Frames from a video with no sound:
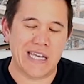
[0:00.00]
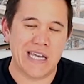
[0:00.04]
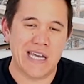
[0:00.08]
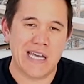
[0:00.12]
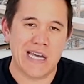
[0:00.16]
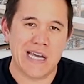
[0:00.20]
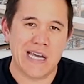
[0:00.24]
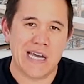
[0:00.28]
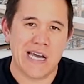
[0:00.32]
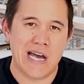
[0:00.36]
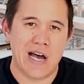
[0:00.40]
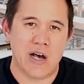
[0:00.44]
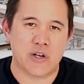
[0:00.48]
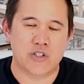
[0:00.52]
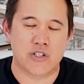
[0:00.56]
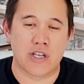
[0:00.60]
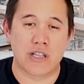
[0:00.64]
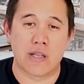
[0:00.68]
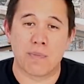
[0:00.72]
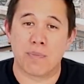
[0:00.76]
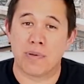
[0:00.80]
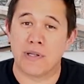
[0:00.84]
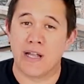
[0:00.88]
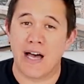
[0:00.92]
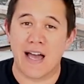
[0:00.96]
I was on
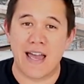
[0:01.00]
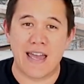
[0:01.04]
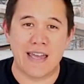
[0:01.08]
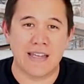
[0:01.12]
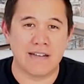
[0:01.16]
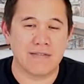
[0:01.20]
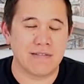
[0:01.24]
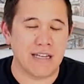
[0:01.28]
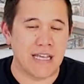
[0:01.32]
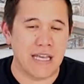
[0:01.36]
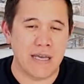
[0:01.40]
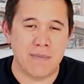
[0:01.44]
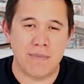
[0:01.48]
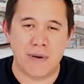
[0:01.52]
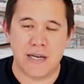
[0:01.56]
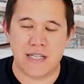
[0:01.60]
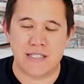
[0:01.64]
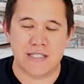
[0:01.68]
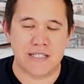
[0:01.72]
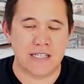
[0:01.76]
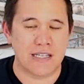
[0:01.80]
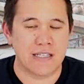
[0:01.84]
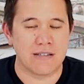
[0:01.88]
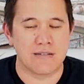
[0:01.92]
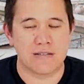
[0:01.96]
the plane,
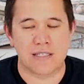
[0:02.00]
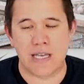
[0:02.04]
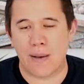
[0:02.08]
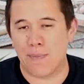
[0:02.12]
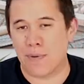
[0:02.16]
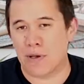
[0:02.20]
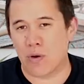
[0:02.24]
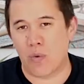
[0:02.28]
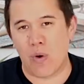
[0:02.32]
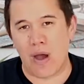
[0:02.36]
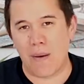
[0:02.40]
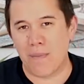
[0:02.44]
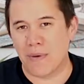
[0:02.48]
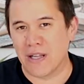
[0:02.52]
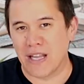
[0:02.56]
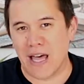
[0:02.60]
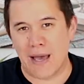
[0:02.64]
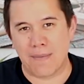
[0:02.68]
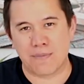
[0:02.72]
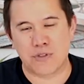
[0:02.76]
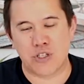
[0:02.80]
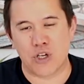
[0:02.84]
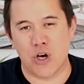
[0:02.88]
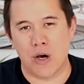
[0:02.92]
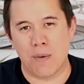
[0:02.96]
earbuds in, tapping away on my
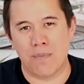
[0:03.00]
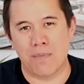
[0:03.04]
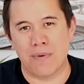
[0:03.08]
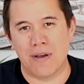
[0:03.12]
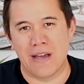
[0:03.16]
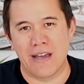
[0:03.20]
laptop,